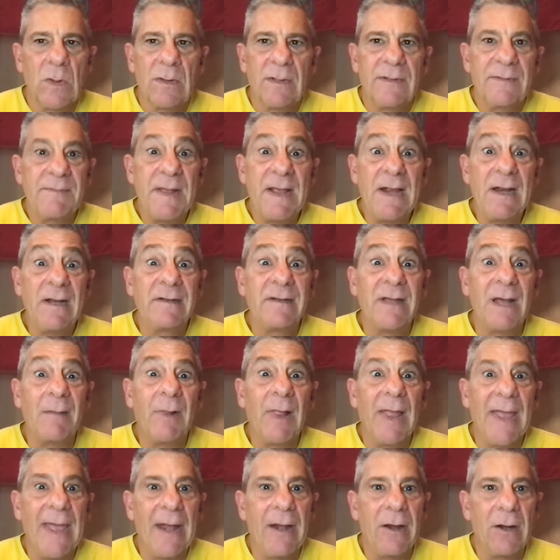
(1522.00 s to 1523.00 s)
Let's make it a
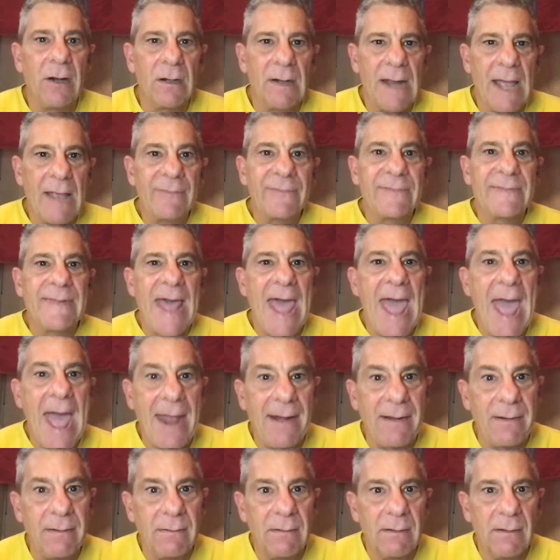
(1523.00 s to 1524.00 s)
doubleheader. How's
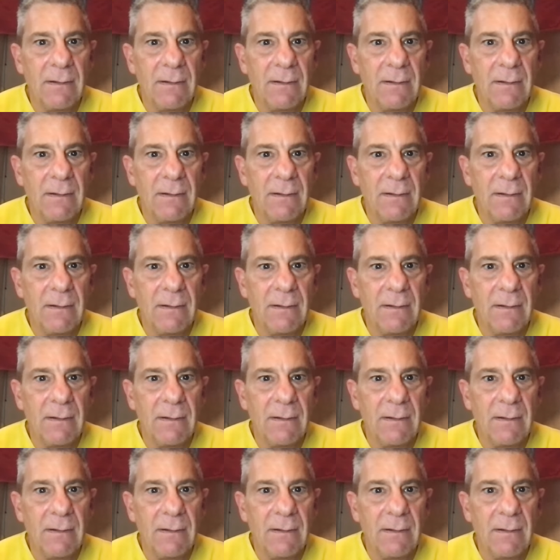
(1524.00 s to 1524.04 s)
that?